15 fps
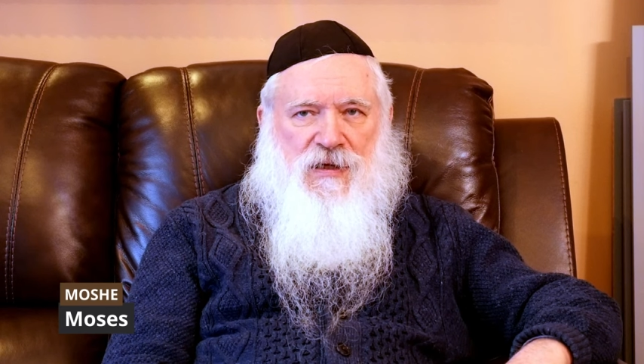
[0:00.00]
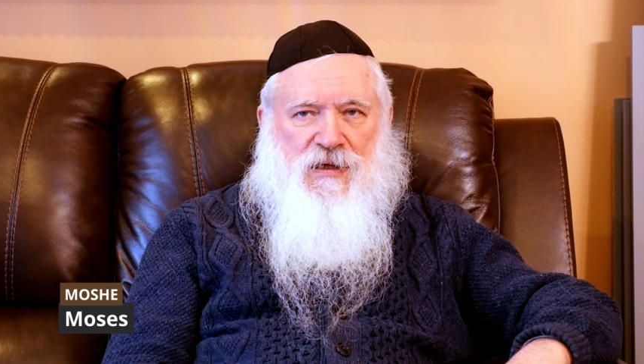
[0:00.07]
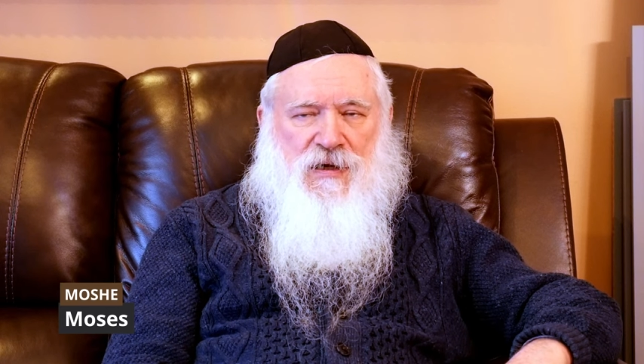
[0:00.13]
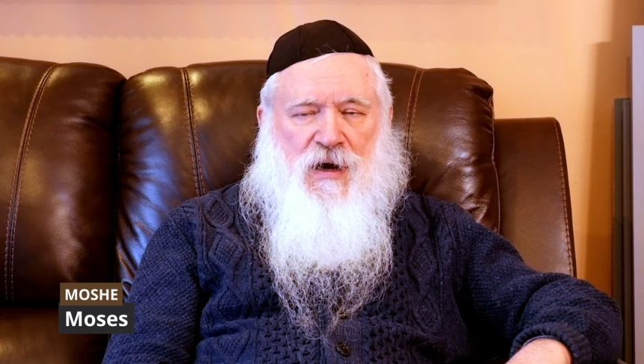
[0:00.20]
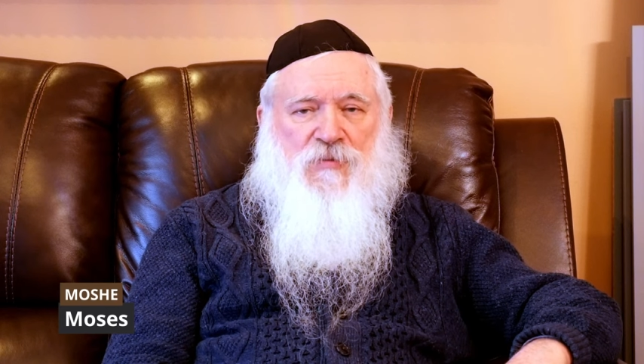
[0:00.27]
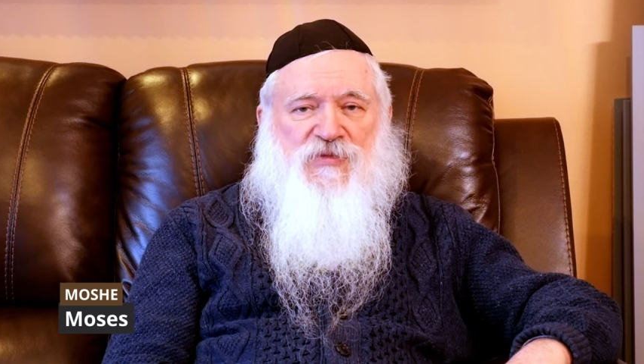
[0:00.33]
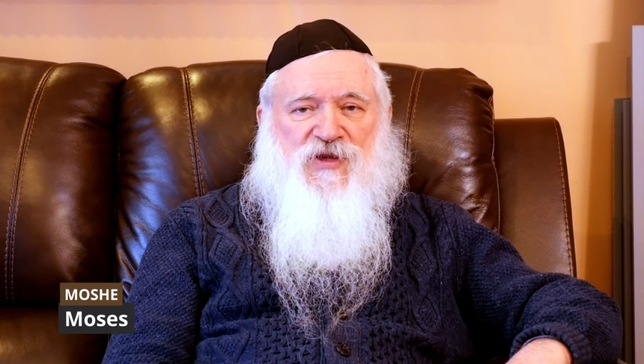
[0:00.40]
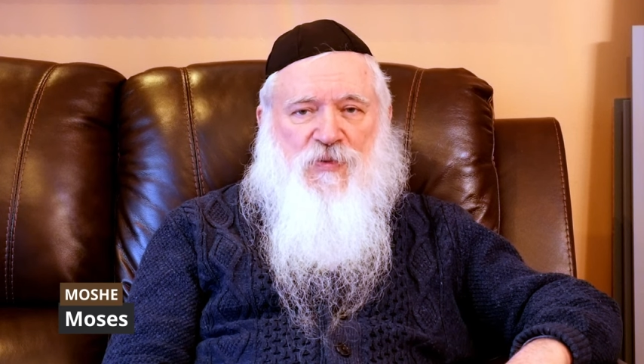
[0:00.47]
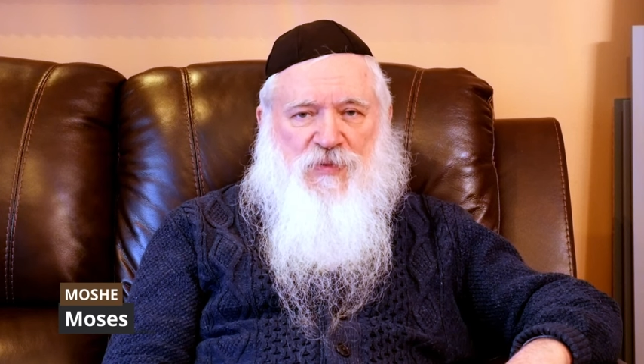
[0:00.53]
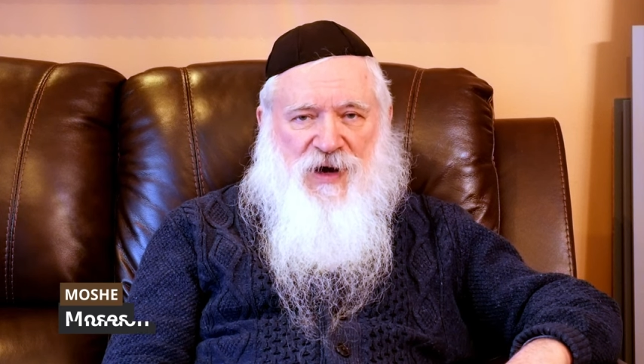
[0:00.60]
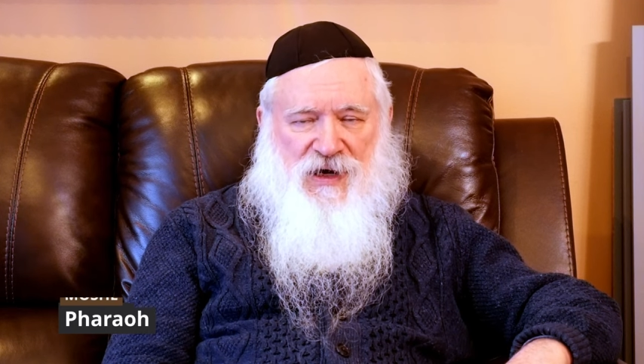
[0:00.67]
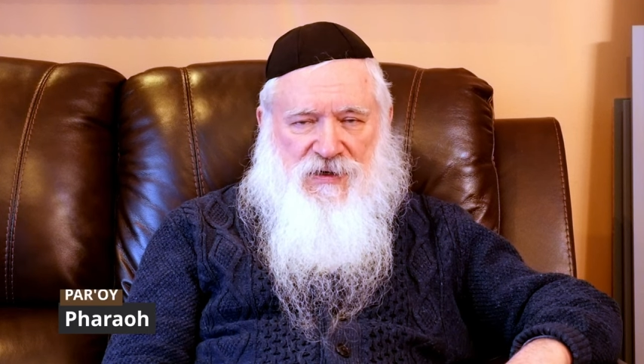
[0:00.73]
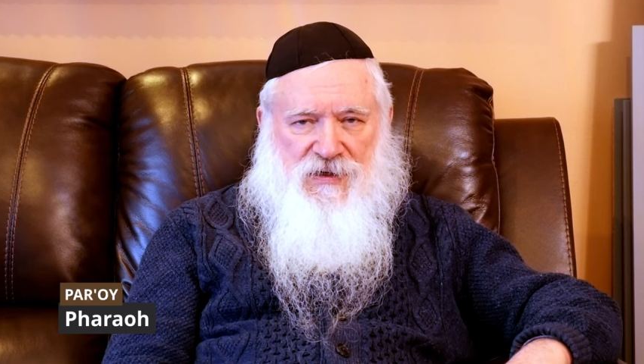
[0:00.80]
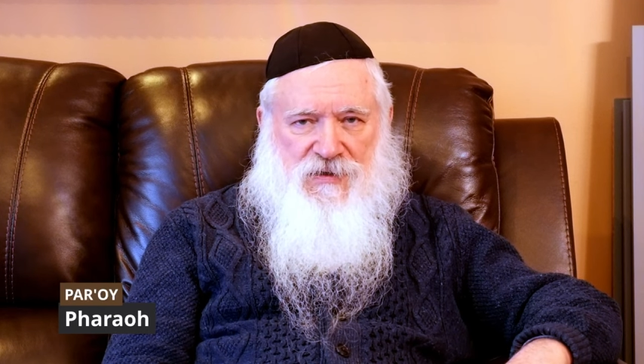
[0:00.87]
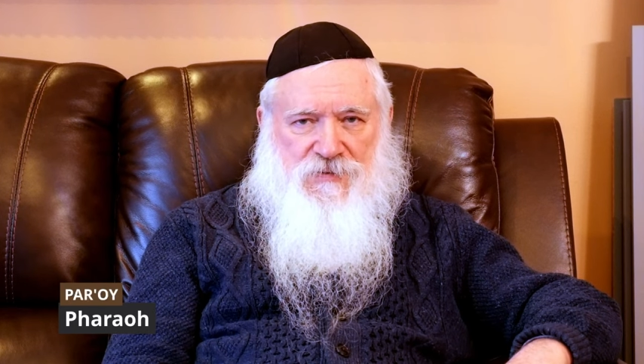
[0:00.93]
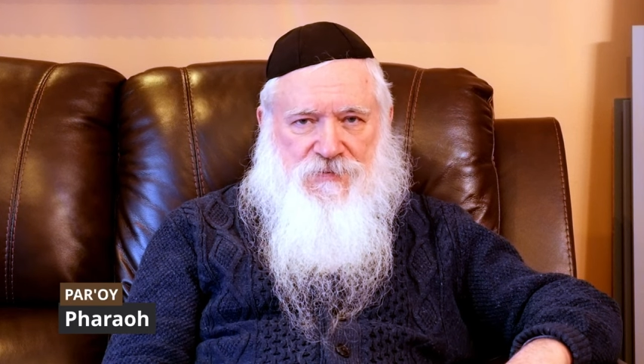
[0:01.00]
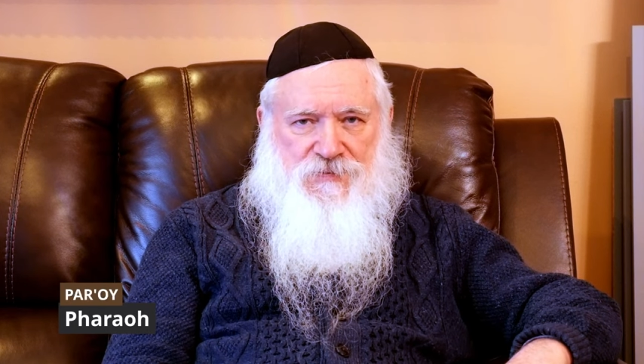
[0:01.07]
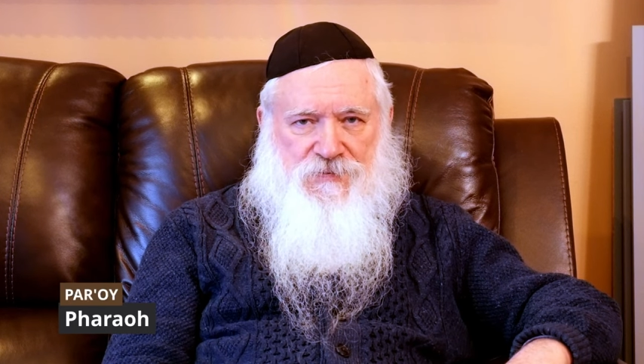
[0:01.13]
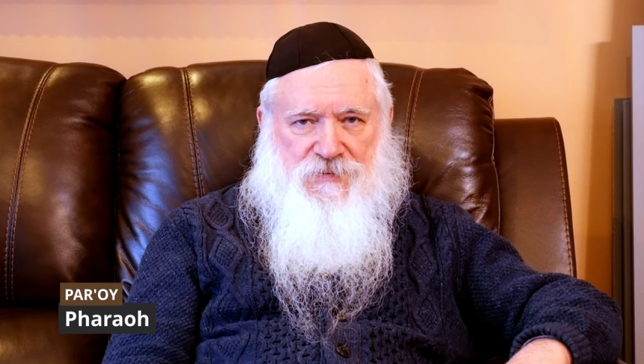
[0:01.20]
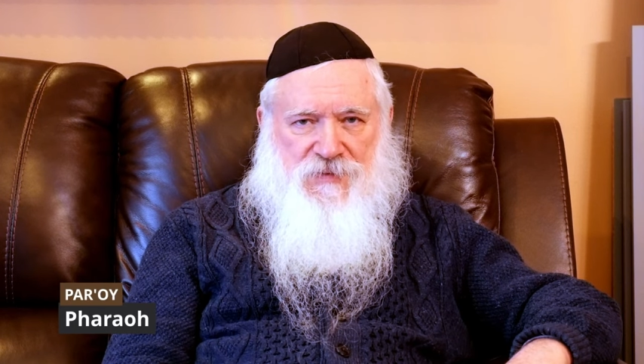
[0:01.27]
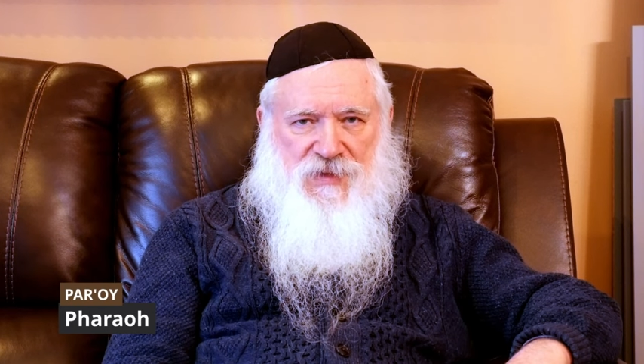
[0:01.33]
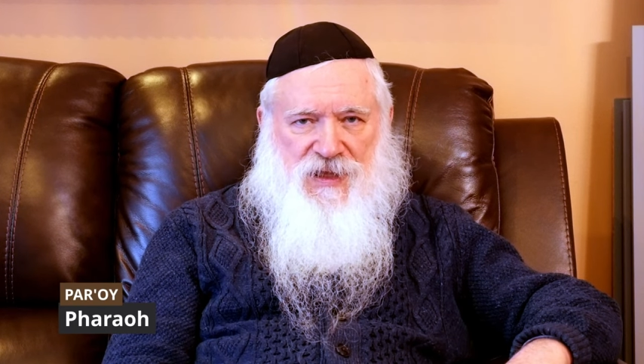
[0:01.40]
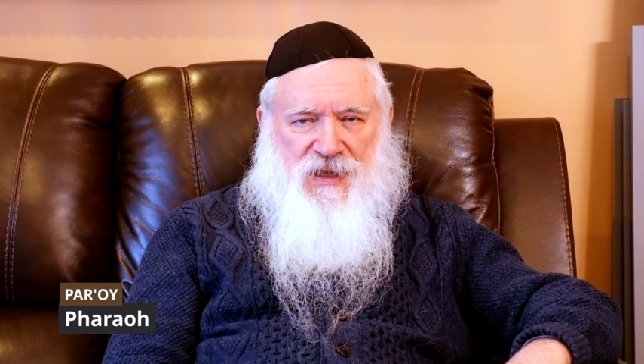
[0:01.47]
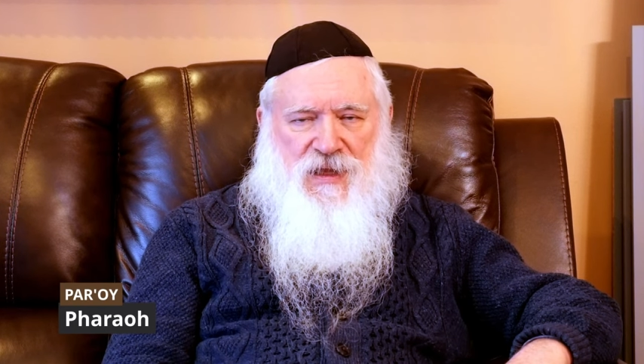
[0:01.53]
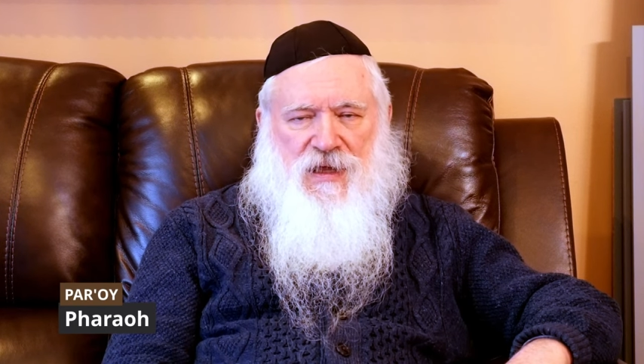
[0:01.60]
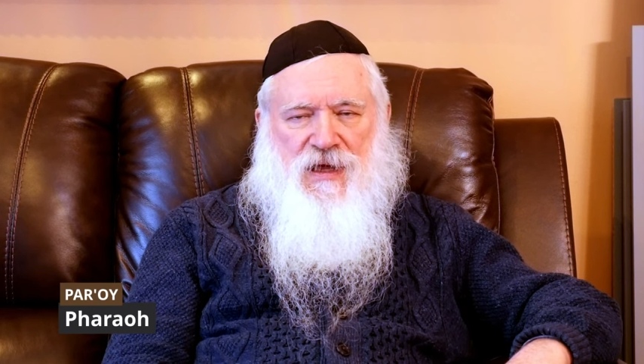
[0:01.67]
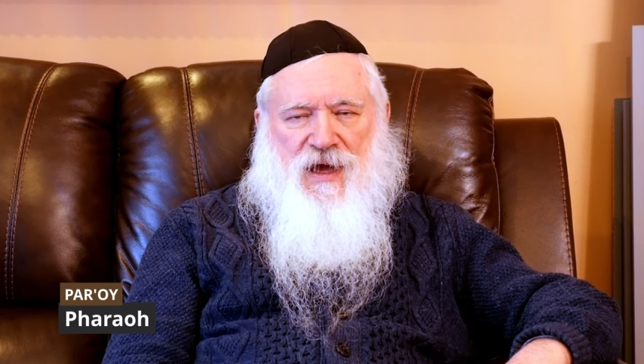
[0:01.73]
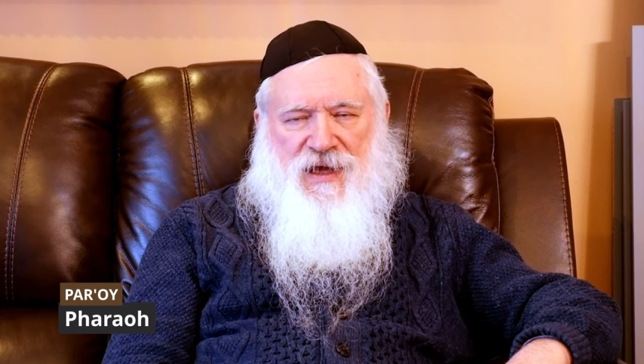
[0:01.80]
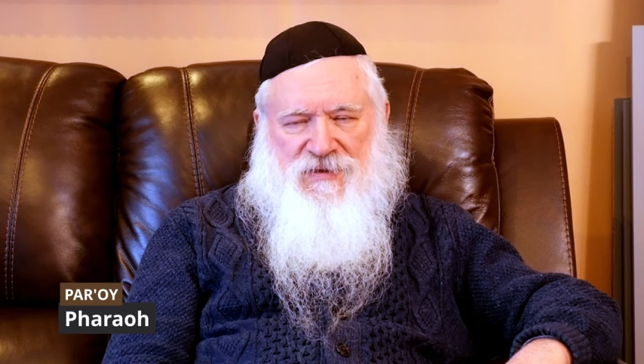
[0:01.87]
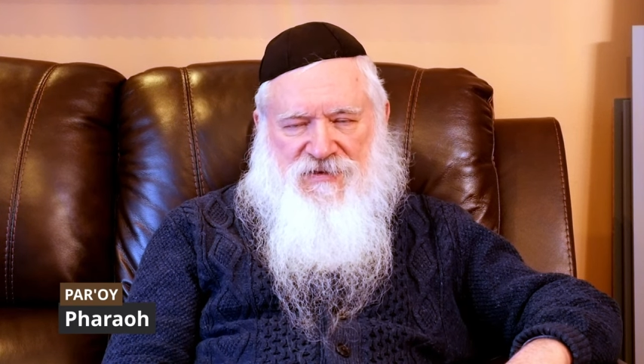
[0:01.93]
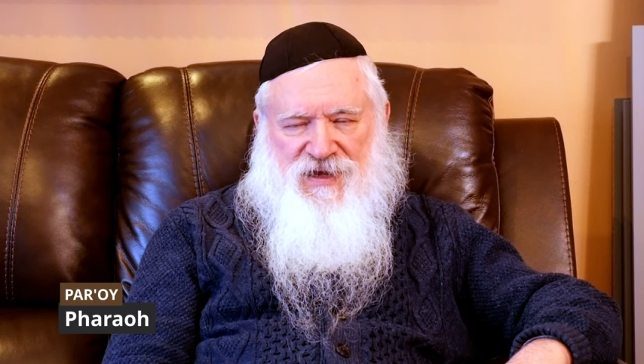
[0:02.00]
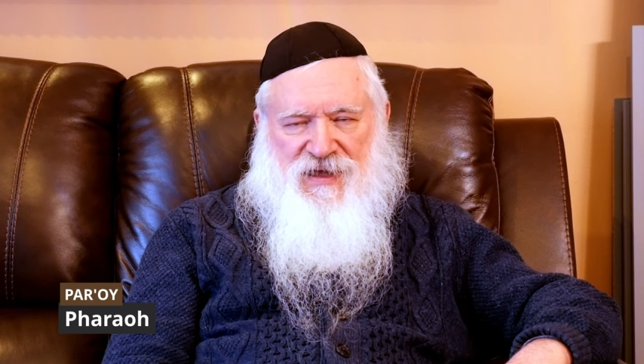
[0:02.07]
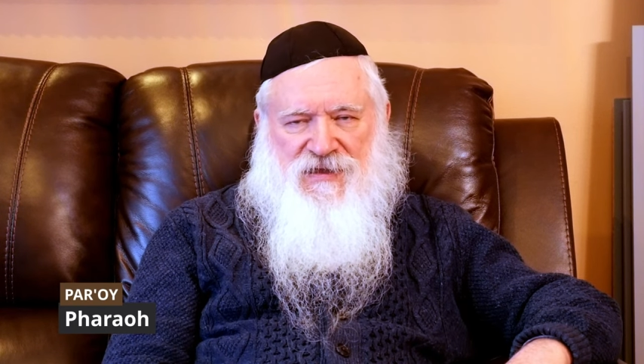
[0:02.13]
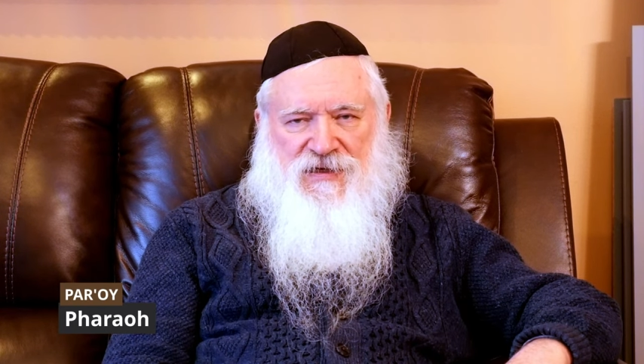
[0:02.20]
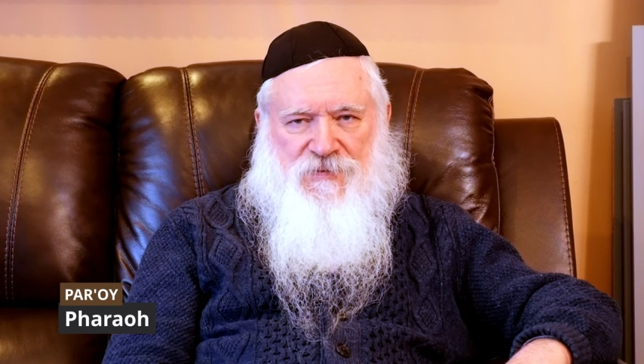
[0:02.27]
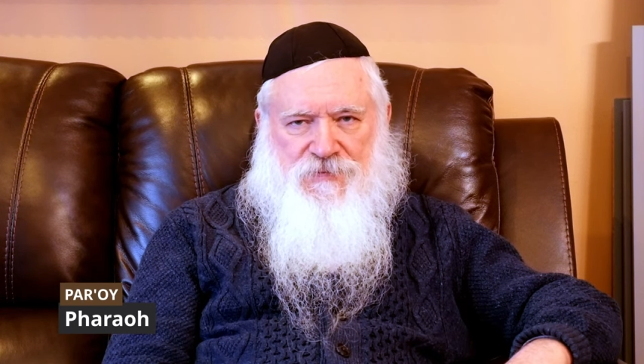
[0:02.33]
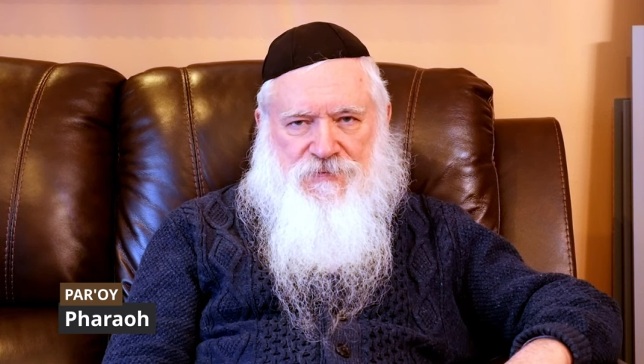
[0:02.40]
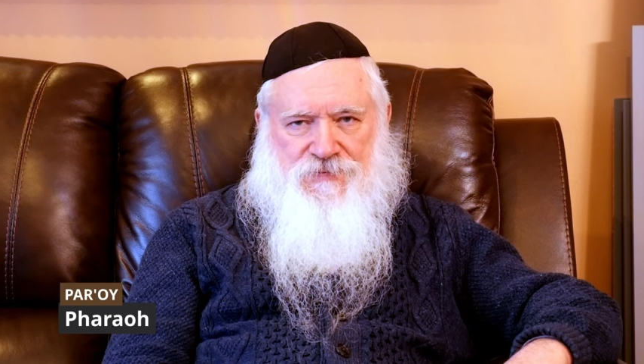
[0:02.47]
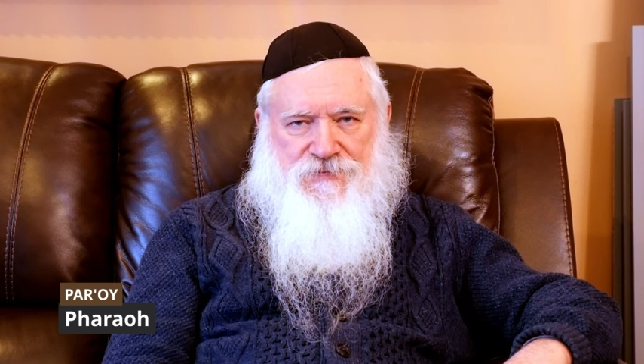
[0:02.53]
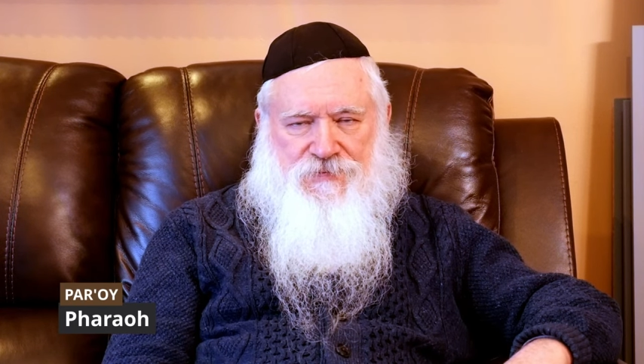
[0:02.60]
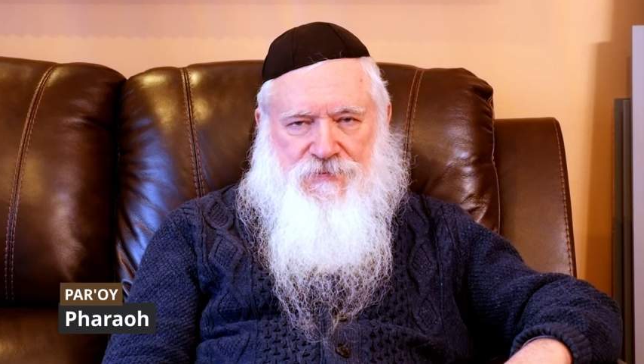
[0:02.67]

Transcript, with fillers: come to Pare, and tell him